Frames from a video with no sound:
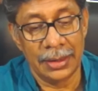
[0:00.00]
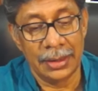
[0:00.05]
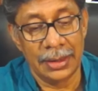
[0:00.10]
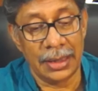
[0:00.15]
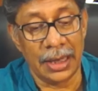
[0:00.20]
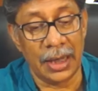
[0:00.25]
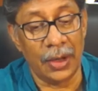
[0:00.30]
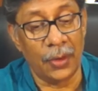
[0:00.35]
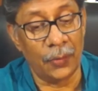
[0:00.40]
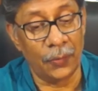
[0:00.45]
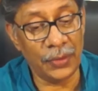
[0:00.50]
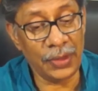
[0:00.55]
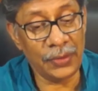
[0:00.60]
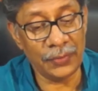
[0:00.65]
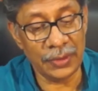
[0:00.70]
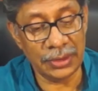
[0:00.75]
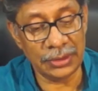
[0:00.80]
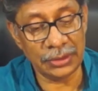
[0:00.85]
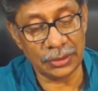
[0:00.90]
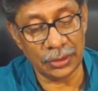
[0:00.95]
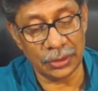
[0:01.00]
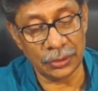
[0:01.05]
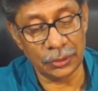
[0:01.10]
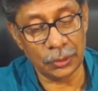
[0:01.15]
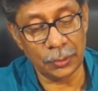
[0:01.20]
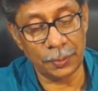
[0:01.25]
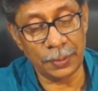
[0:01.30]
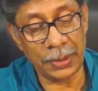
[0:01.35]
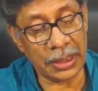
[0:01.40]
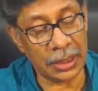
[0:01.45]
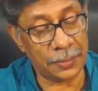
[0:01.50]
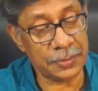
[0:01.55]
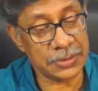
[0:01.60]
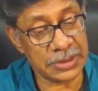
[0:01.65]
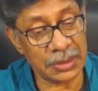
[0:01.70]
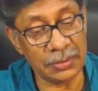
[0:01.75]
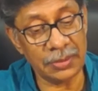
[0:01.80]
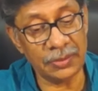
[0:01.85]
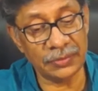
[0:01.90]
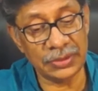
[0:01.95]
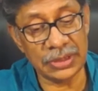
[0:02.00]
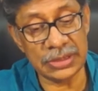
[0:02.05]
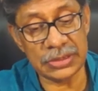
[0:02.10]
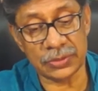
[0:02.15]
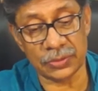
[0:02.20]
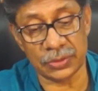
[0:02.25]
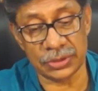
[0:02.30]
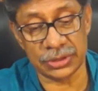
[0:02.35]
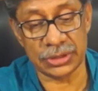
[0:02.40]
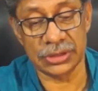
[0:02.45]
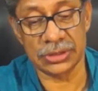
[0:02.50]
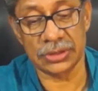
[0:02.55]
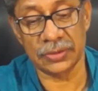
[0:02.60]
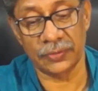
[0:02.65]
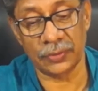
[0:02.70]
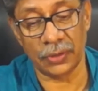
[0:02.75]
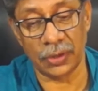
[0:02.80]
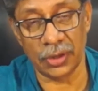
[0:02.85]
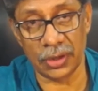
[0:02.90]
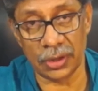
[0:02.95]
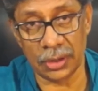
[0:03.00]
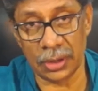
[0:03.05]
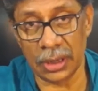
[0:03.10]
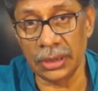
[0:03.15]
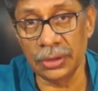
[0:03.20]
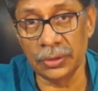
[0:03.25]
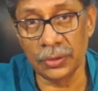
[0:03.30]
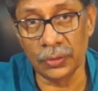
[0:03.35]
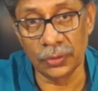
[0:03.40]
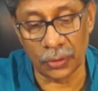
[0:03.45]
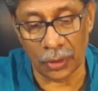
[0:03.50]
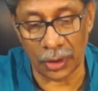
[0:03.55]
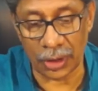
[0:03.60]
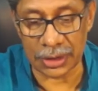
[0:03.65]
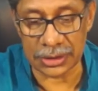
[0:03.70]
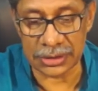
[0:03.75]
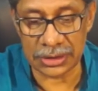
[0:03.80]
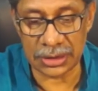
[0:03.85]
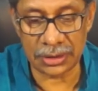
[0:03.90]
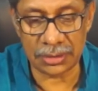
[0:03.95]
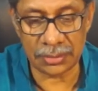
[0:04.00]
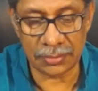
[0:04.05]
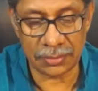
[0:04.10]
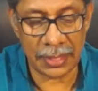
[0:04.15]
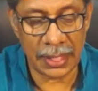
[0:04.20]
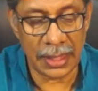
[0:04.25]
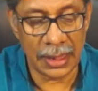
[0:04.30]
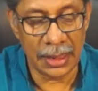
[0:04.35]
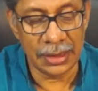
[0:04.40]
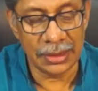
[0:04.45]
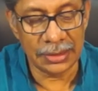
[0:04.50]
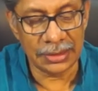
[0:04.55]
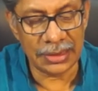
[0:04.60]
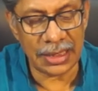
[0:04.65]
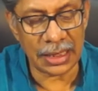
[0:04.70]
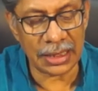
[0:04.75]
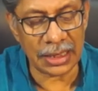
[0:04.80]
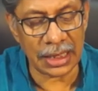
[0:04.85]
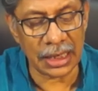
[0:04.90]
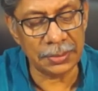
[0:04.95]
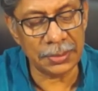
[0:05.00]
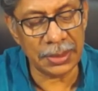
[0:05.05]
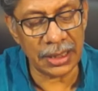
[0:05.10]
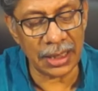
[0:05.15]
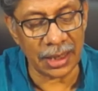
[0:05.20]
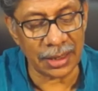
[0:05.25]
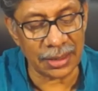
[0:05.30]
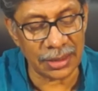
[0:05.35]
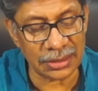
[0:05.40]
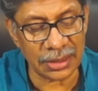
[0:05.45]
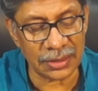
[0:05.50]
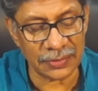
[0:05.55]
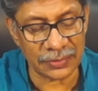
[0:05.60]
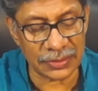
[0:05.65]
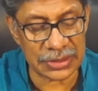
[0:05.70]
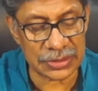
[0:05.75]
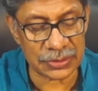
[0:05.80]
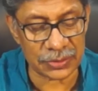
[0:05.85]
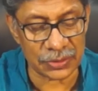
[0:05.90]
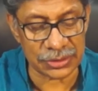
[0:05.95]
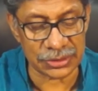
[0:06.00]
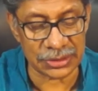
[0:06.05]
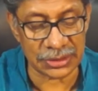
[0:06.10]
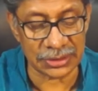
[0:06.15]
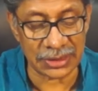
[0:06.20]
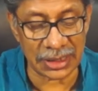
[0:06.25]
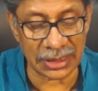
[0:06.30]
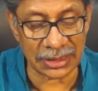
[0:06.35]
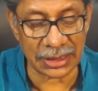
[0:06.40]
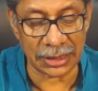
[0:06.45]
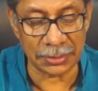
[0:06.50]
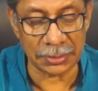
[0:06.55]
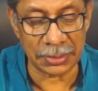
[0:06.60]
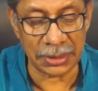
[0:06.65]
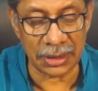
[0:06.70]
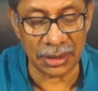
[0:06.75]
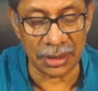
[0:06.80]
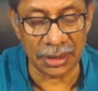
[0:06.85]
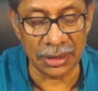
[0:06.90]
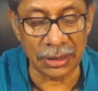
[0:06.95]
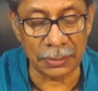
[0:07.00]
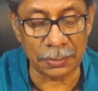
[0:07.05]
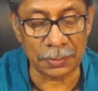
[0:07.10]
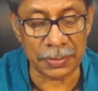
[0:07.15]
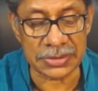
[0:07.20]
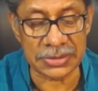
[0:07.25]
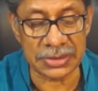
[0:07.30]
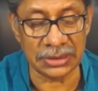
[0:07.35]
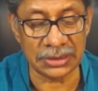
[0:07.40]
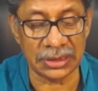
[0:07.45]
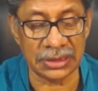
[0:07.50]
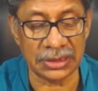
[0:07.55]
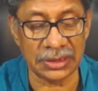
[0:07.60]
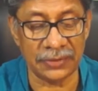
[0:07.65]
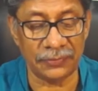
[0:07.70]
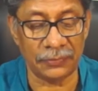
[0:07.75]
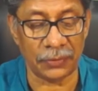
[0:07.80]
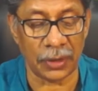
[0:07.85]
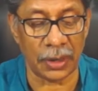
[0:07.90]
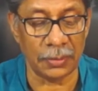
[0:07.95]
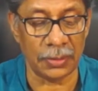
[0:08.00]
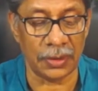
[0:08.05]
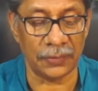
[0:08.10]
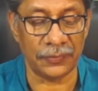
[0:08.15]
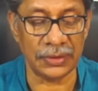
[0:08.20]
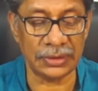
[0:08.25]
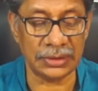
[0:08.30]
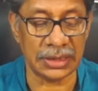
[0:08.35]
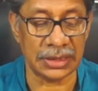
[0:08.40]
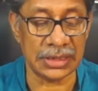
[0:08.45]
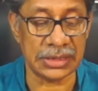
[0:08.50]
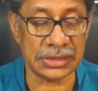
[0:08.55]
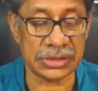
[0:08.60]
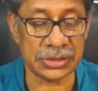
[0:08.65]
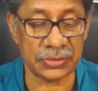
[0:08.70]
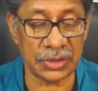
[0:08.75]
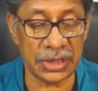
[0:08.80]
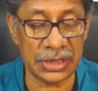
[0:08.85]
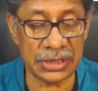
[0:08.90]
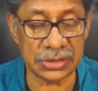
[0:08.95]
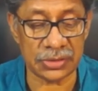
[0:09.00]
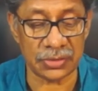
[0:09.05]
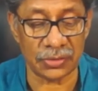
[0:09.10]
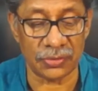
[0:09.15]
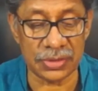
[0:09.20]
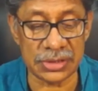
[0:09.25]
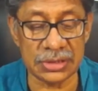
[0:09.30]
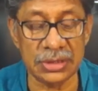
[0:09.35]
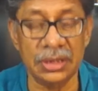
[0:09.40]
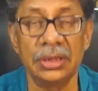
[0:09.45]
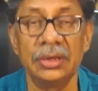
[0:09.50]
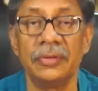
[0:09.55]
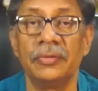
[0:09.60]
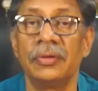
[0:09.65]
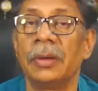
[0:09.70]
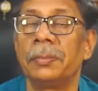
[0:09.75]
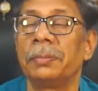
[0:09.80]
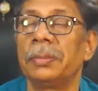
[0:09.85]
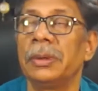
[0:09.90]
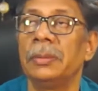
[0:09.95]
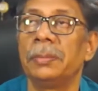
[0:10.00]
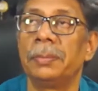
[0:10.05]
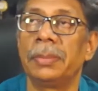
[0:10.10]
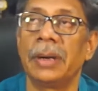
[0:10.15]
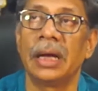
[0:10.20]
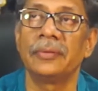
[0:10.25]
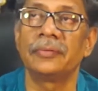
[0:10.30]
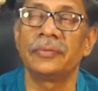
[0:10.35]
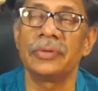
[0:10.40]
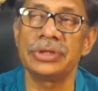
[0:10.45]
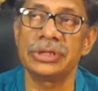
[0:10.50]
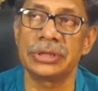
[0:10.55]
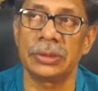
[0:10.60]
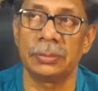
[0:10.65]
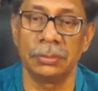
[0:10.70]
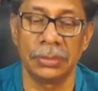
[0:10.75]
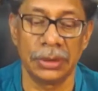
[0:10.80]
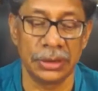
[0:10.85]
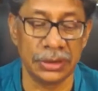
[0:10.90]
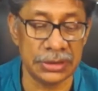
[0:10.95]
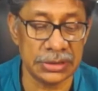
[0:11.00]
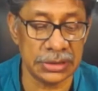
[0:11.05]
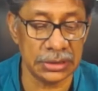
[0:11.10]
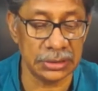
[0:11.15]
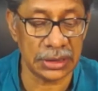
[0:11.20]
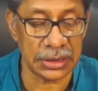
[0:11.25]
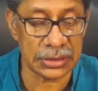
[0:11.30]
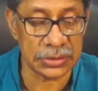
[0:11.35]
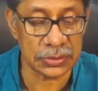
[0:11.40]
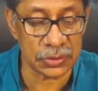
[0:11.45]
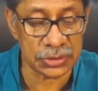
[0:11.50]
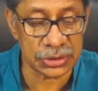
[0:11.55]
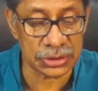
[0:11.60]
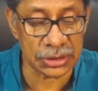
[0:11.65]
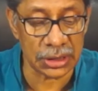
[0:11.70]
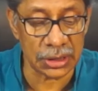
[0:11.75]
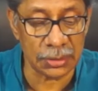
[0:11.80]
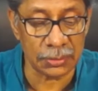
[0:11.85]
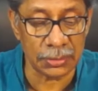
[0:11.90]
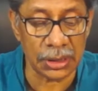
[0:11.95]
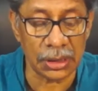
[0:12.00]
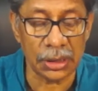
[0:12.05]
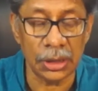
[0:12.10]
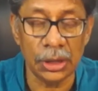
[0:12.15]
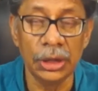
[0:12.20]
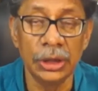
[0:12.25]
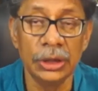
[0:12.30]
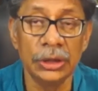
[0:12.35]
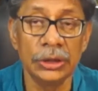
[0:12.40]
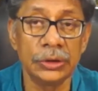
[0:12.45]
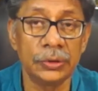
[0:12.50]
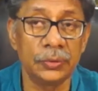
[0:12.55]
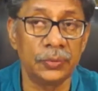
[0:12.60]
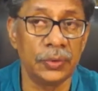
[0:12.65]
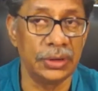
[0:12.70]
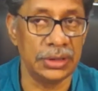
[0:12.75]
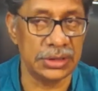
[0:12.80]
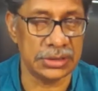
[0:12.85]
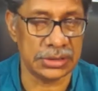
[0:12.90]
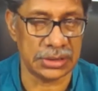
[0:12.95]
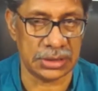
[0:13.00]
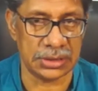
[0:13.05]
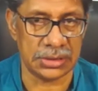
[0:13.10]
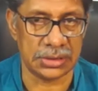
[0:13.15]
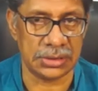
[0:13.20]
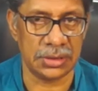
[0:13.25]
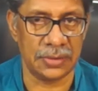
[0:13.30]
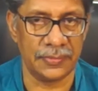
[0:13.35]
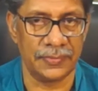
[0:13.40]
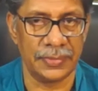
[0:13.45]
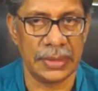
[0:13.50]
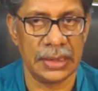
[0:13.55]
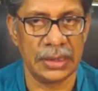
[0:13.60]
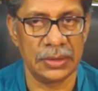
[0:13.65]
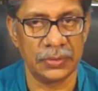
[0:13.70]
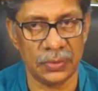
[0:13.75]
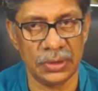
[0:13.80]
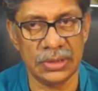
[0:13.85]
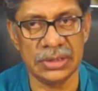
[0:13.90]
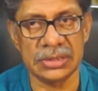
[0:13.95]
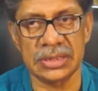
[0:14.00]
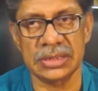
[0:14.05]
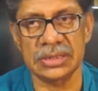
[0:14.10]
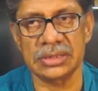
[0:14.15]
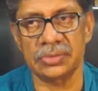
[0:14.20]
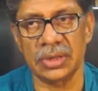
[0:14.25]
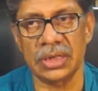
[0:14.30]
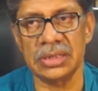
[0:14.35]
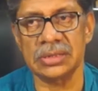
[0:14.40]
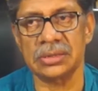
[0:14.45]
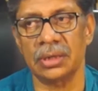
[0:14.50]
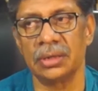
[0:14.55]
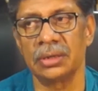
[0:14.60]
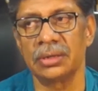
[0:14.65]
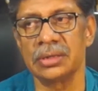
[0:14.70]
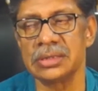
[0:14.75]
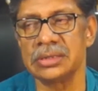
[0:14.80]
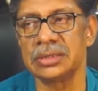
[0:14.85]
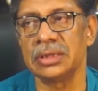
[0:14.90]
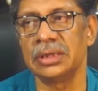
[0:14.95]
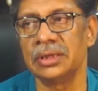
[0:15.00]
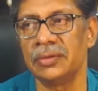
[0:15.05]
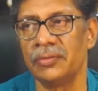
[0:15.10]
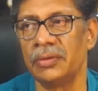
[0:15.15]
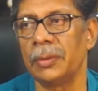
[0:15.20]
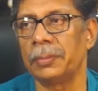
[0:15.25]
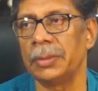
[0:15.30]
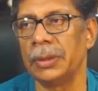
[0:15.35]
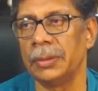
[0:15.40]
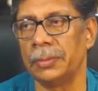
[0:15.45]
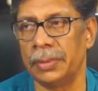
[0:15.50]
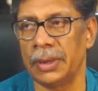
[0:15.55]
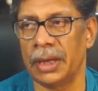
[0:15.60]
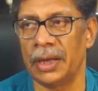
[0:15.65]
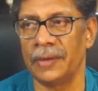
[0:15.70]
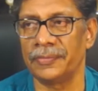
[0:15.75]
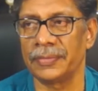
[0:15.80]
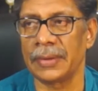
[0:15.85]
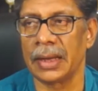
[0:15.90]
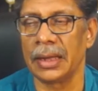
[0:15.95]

Now we went on to pick up some of these questions of unknown origin. There can be another of this question that can be a representative form of it, that is trace the regional development plan for Chambal region, that is question number 26, trace a regional development plan.